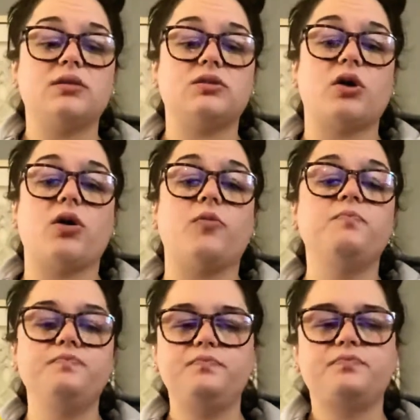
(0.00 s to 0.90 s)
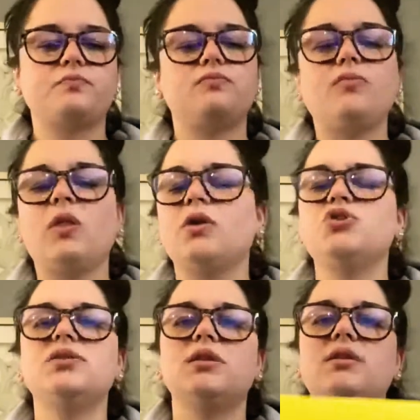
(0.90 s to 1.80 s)
So
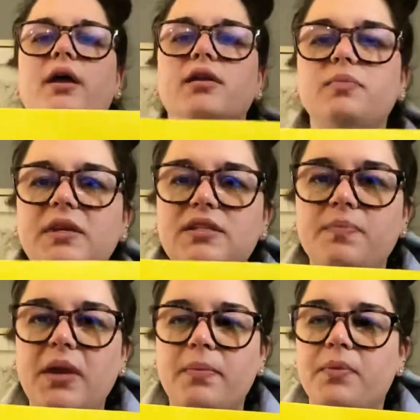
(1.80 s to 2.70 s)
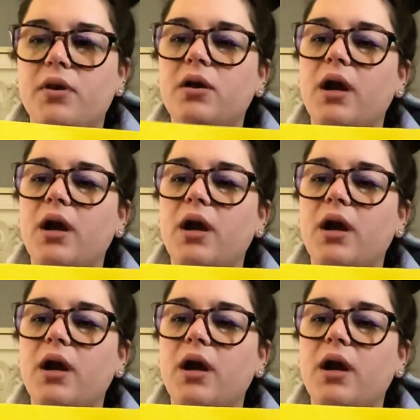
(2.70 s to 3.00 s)
just a lined piece of paper,